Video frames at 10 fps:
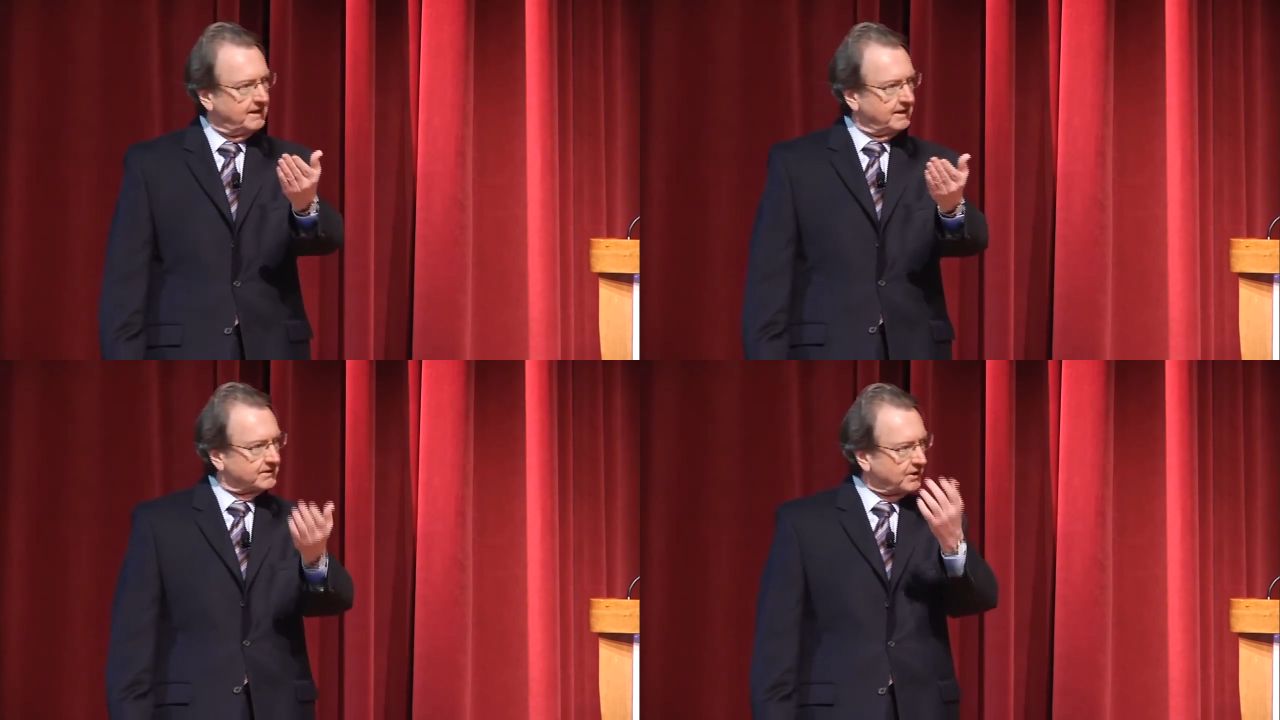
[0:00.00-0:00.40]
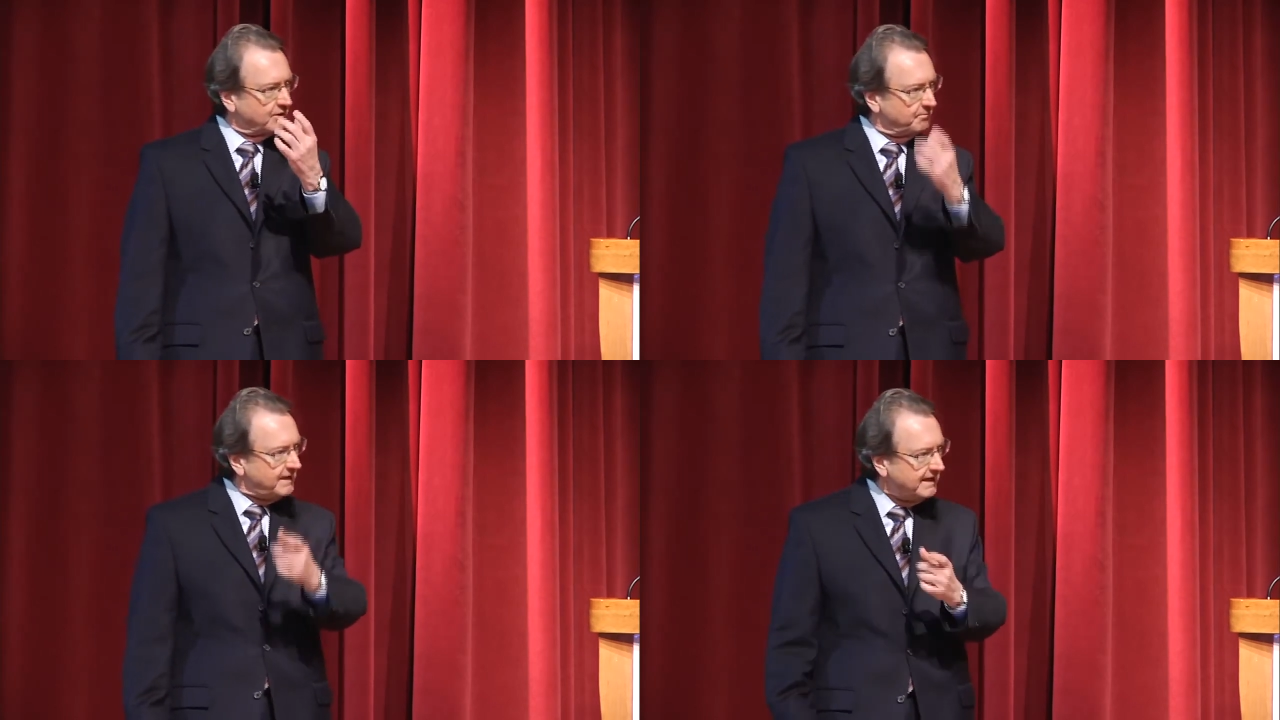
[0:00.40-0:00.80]
So
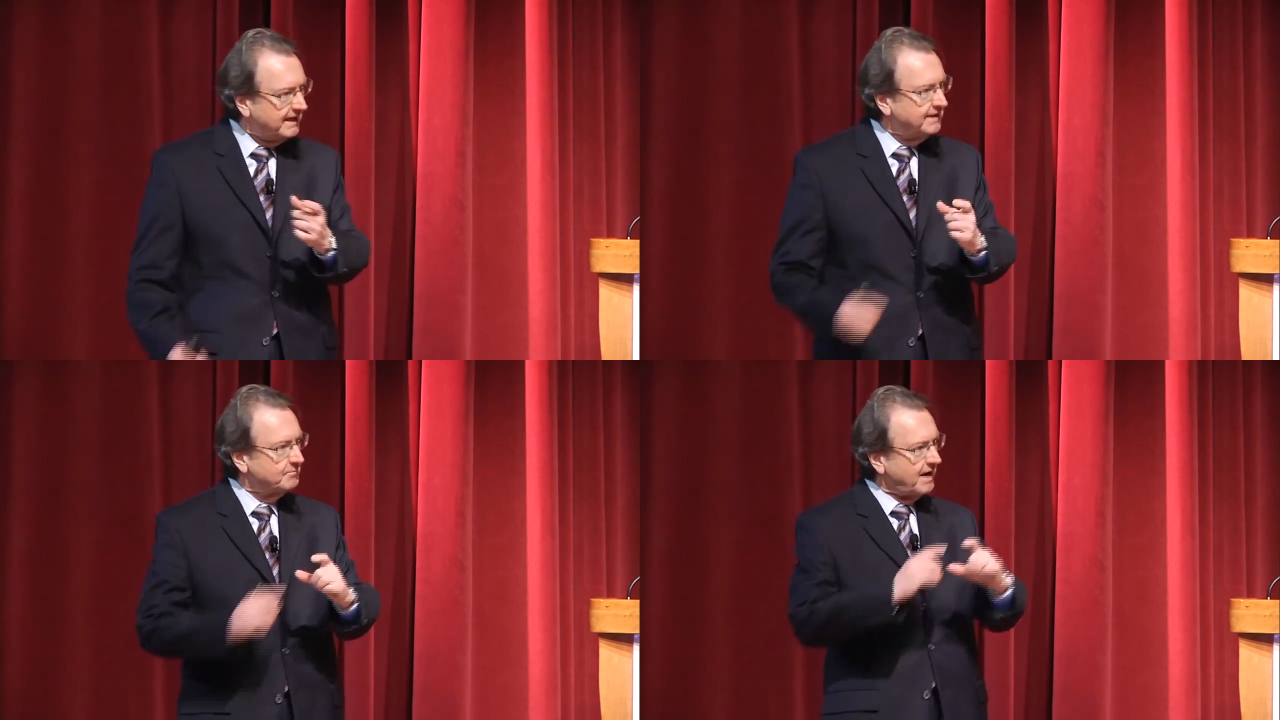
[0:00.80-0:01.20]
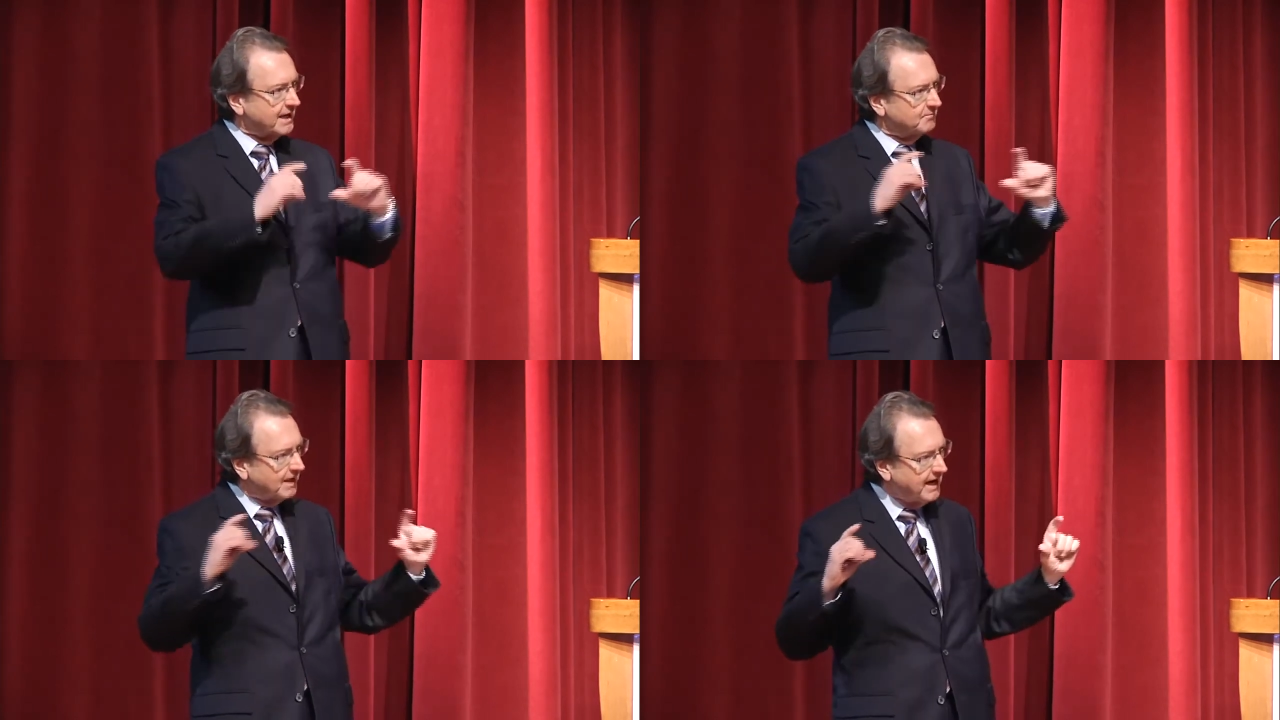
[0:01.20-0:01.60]
to me, the
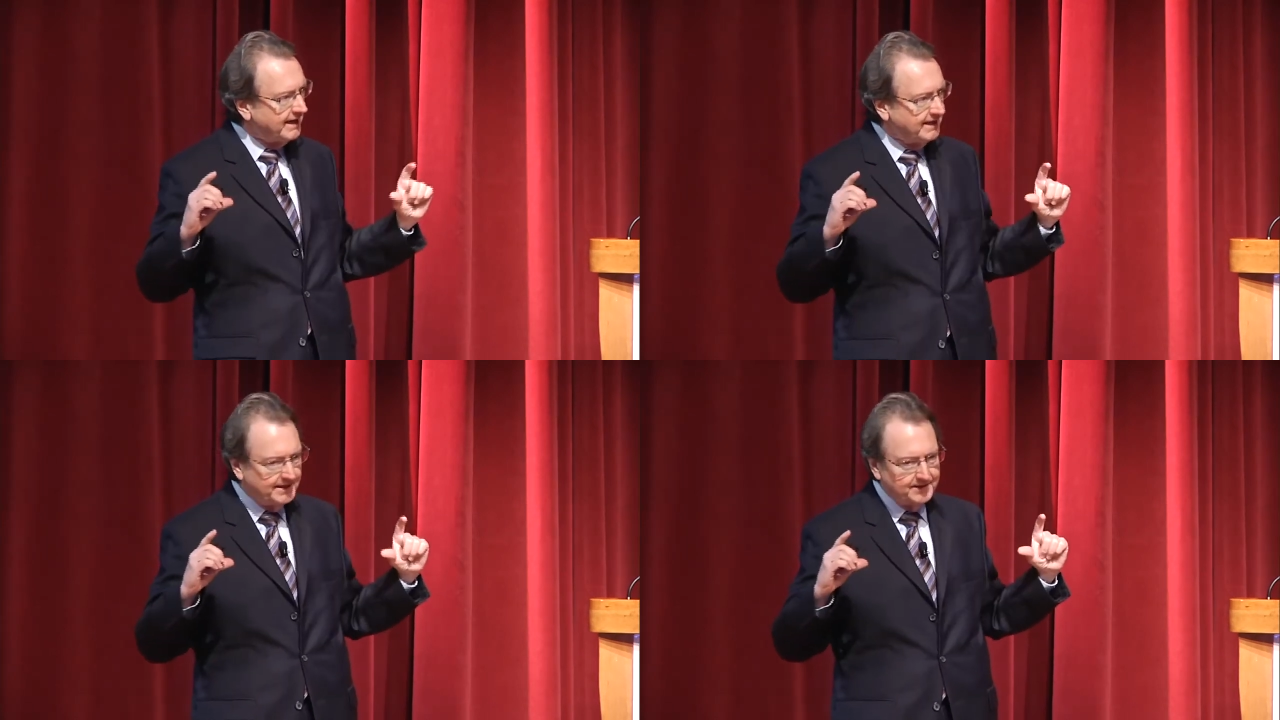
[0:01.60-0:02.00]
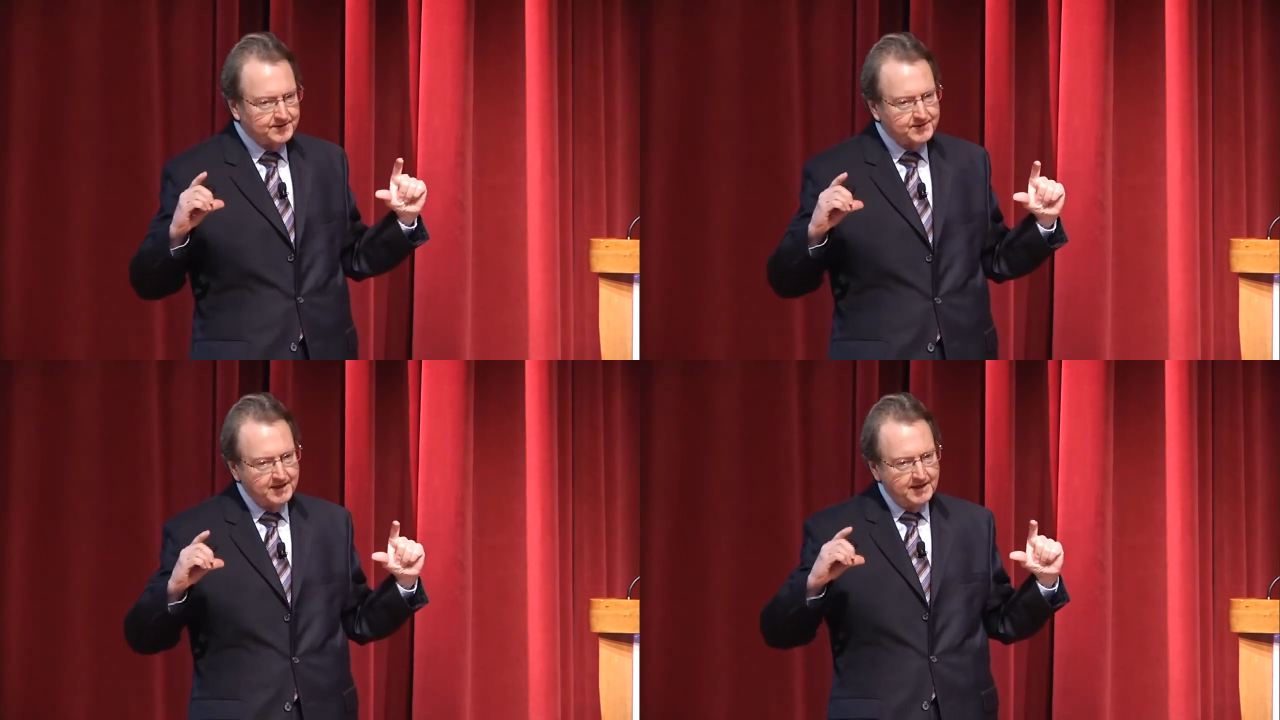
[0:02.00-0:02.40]
bottom line
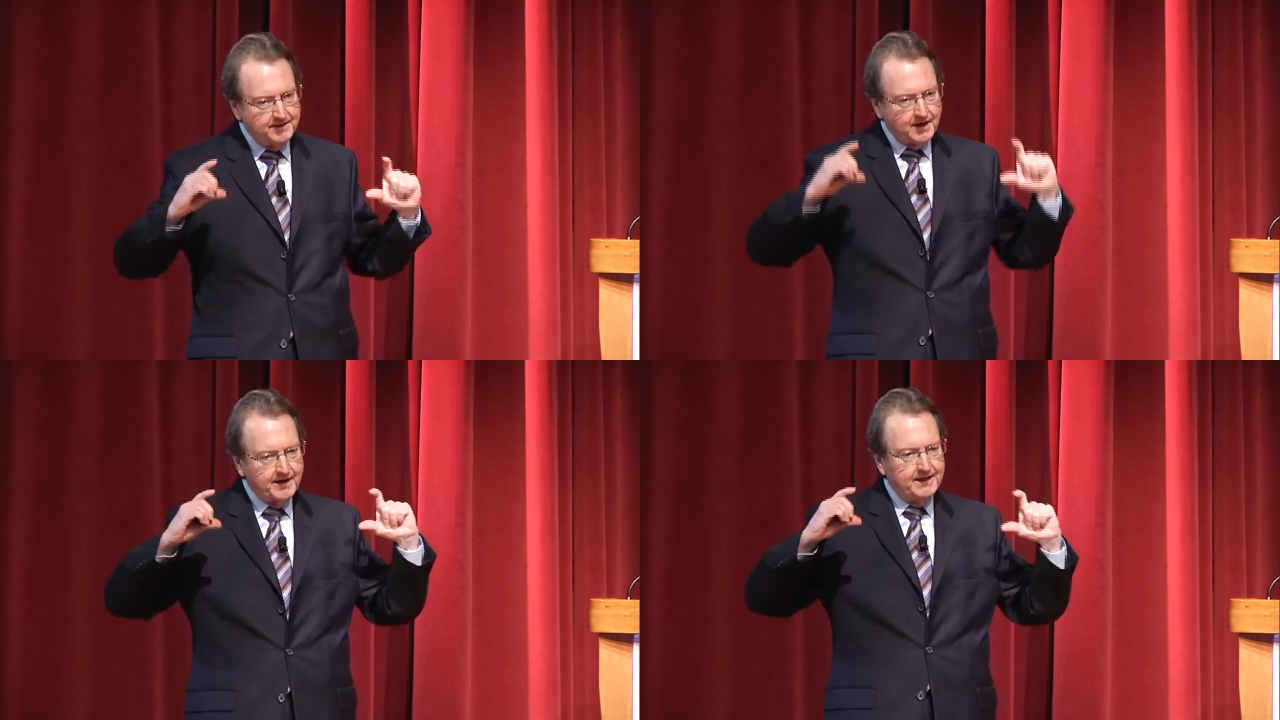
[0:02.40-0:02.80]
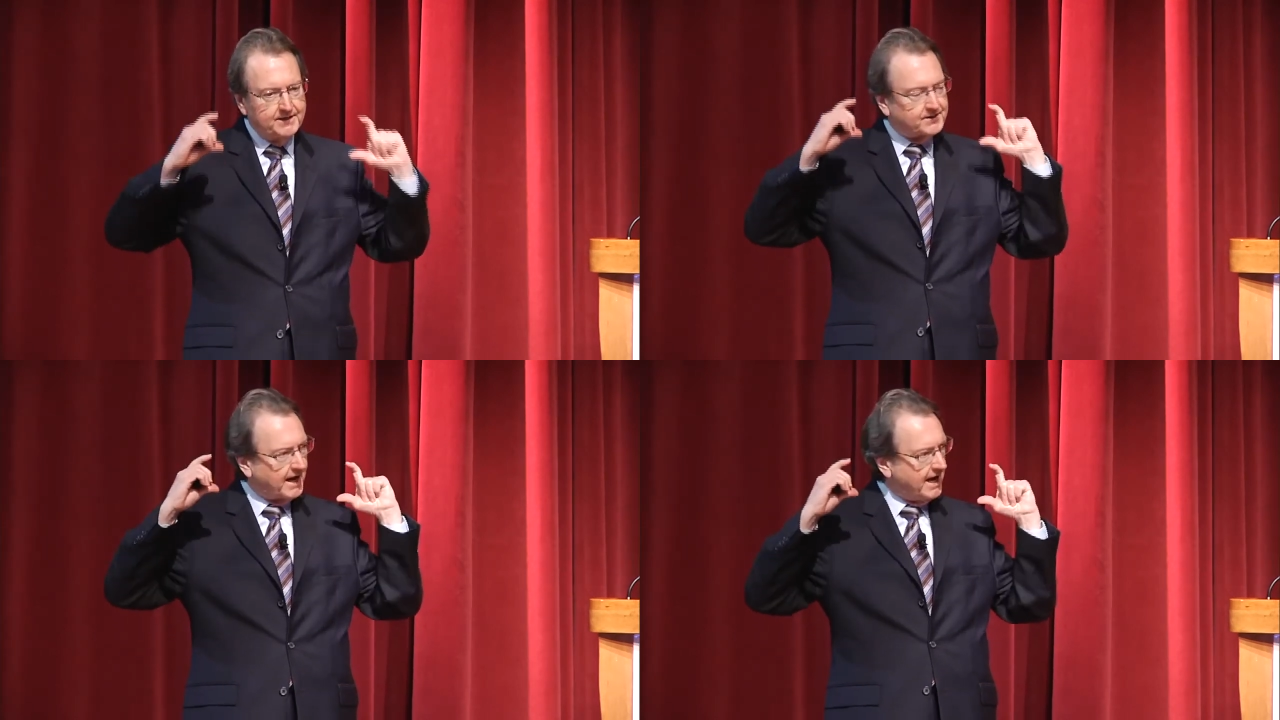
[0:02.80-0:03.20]
is there
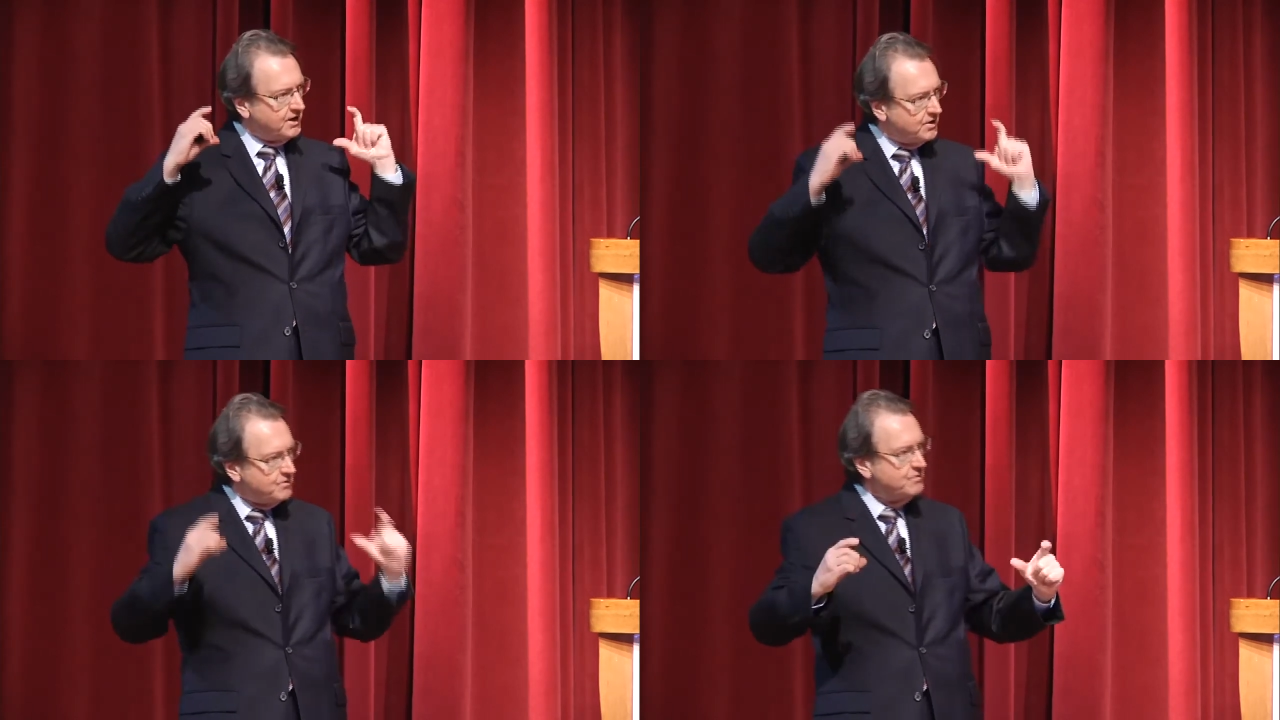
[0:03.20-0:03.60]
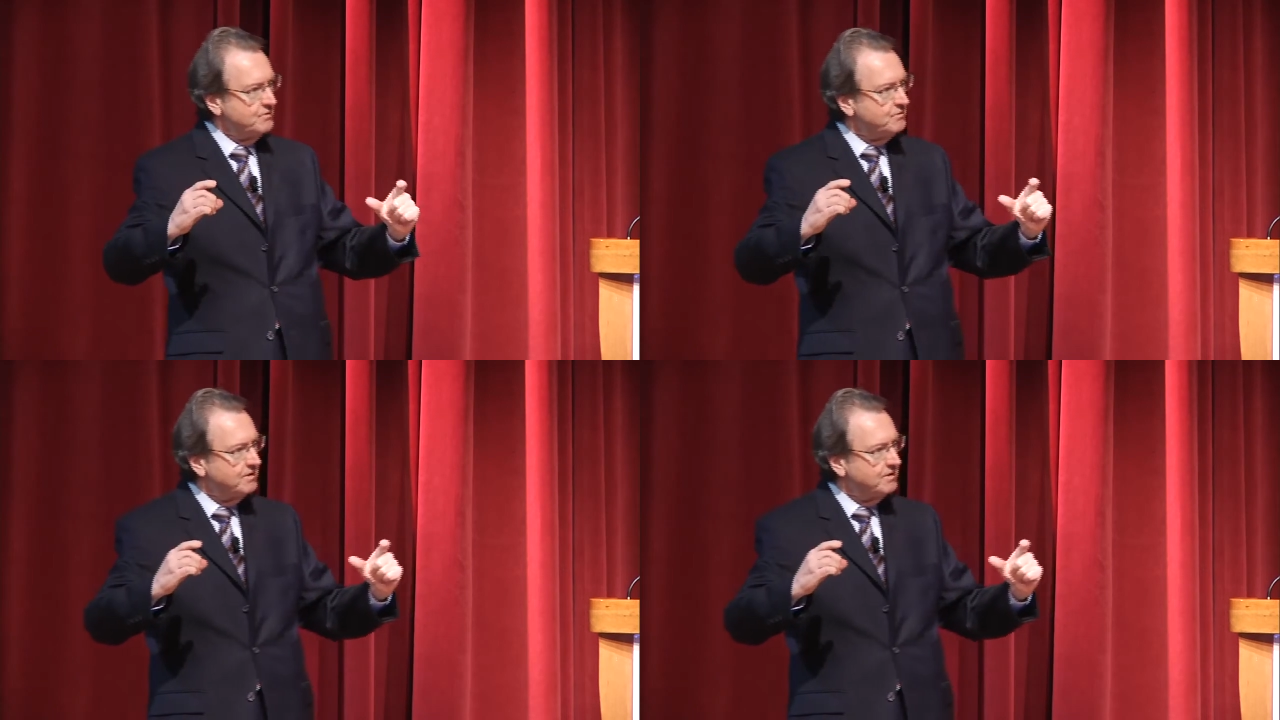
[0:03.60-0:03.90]
is a new,